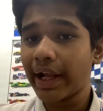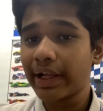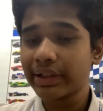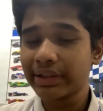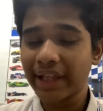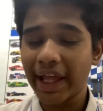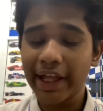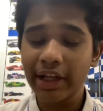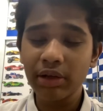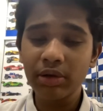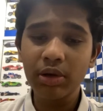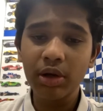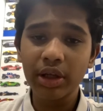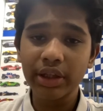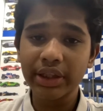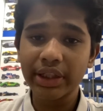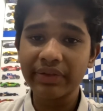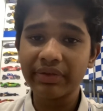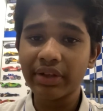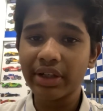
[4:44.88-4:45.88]
Taro got
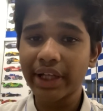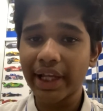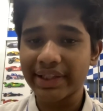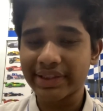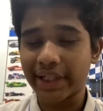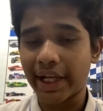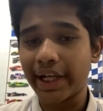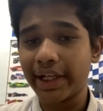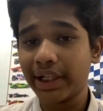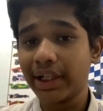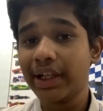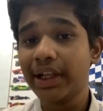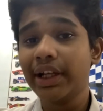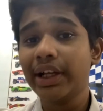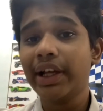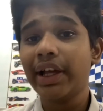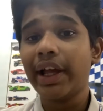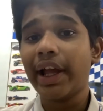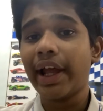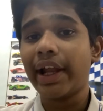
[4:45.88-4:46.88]
the work assigned,
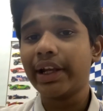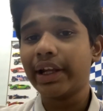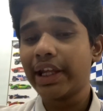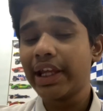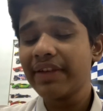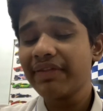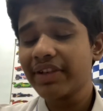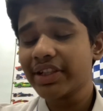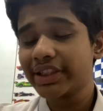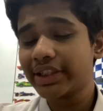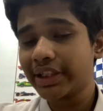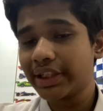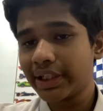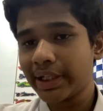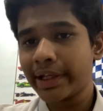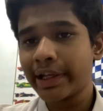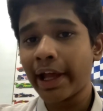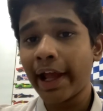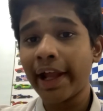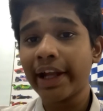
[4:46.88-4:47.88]
and he was
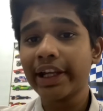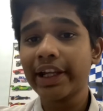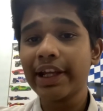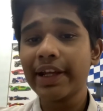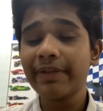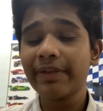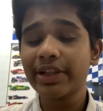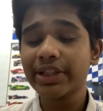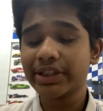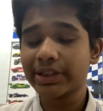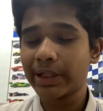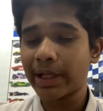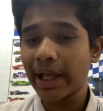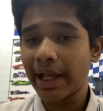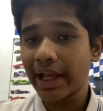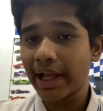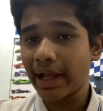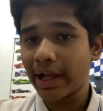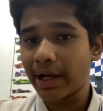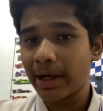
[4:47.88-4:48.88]

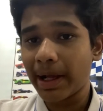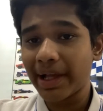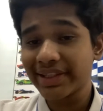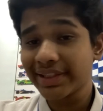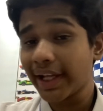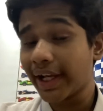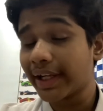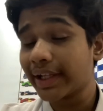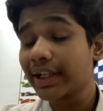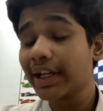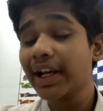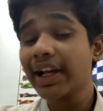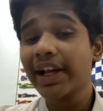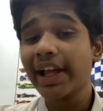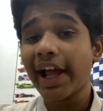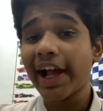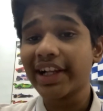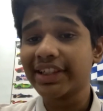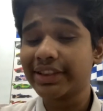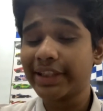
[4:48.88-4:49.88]
assigned
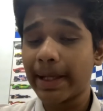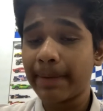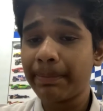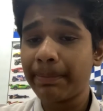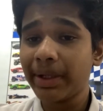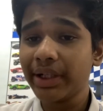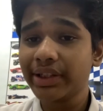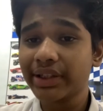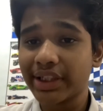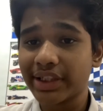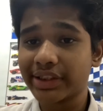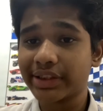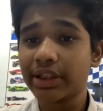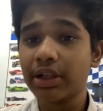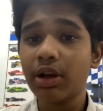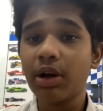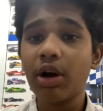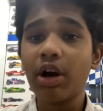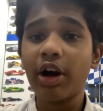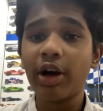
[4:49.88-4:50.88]
as the apprentice
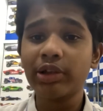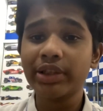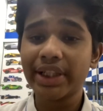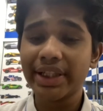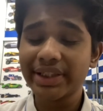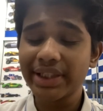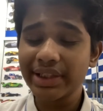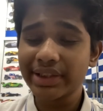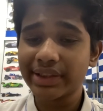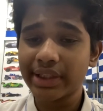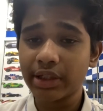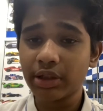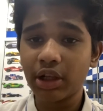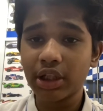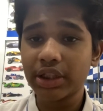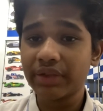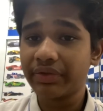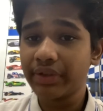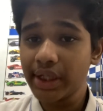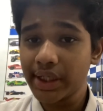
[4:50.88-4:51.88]
or the assistant or
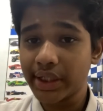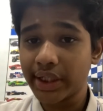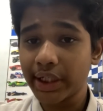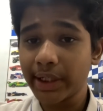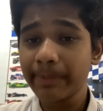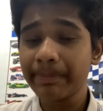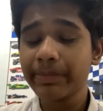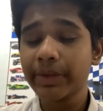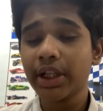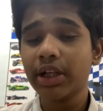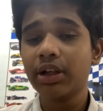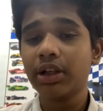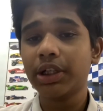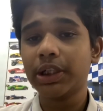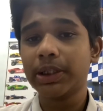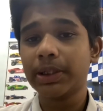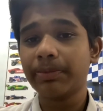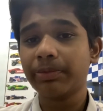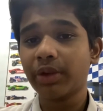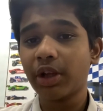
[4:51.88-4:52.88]
the worker
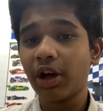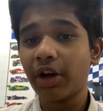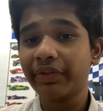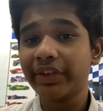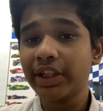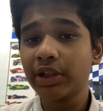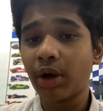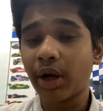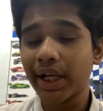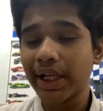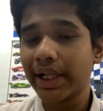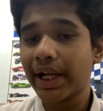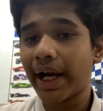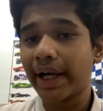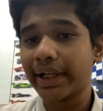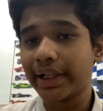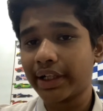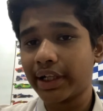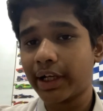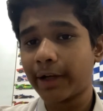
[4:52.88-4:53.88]
of the royal
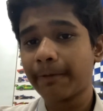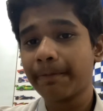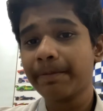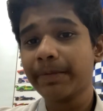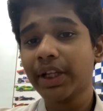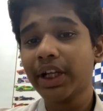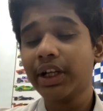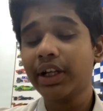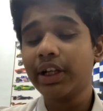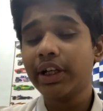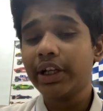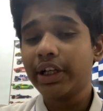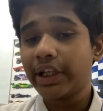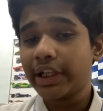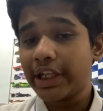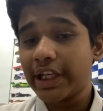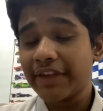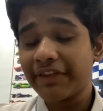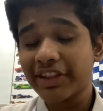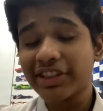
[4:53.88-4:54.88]
gardener.
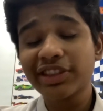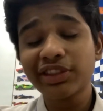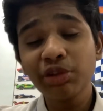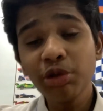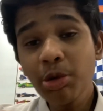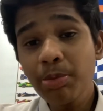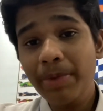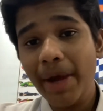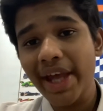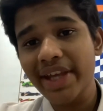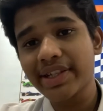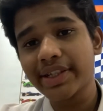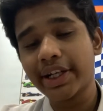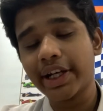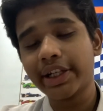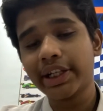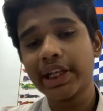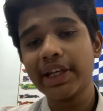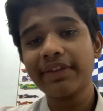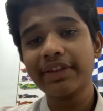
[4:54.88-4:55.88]
He was so
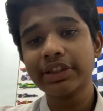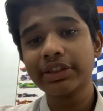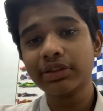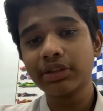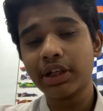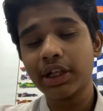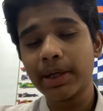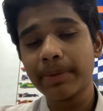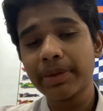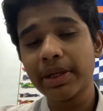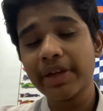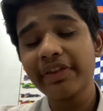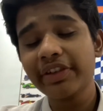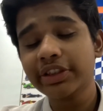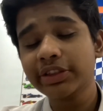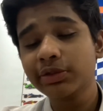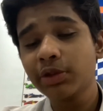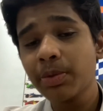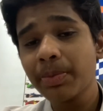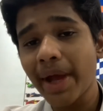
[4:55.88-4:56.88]
passionate. He was
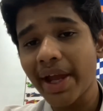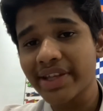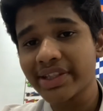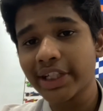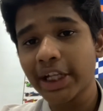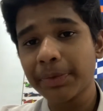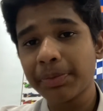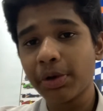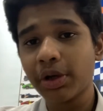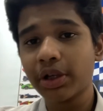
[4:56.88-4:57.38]
so passionate